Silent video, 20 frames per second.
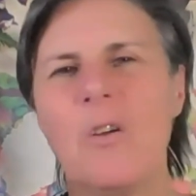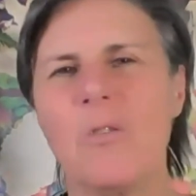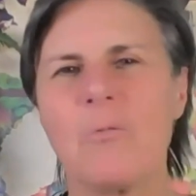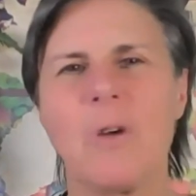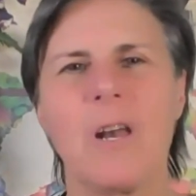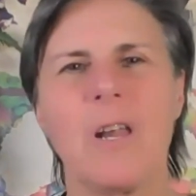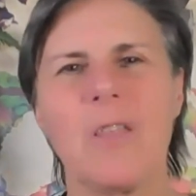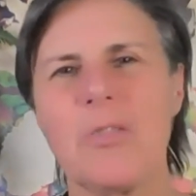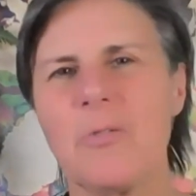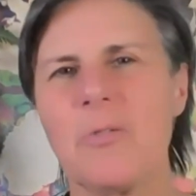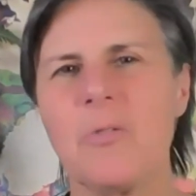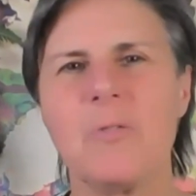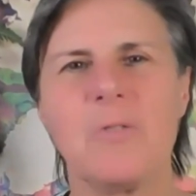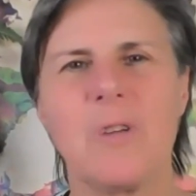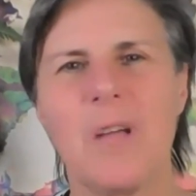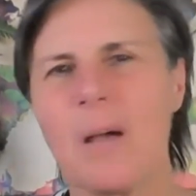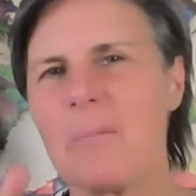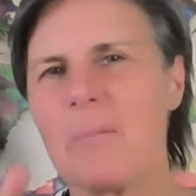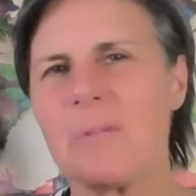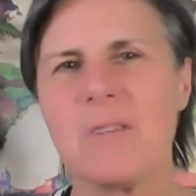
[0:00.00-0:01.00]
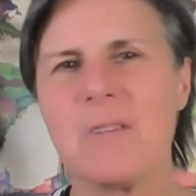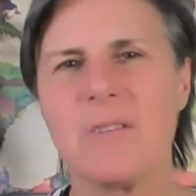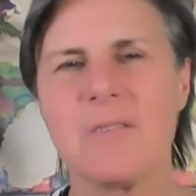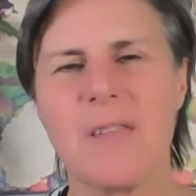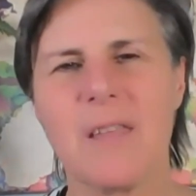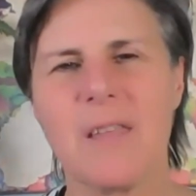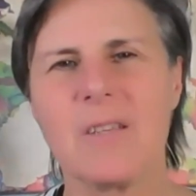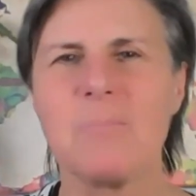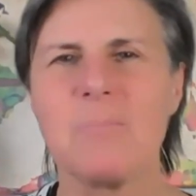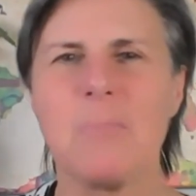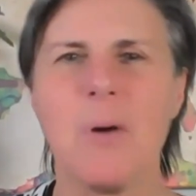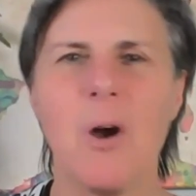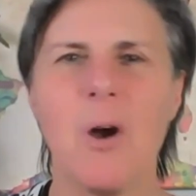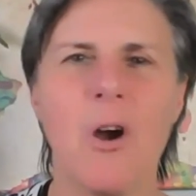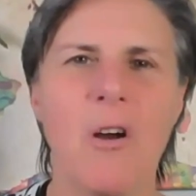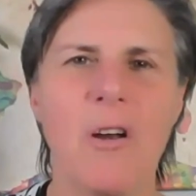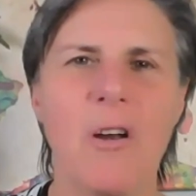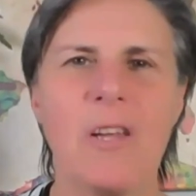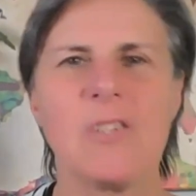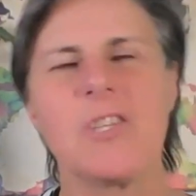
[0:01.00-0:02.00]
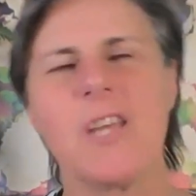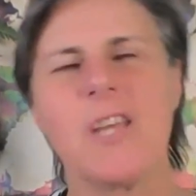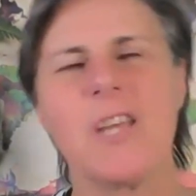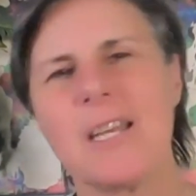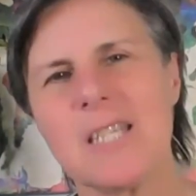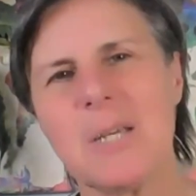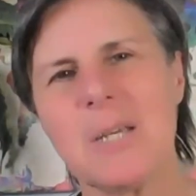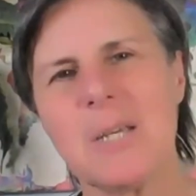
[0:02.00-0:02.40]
run it through a couple different like Bard and Chat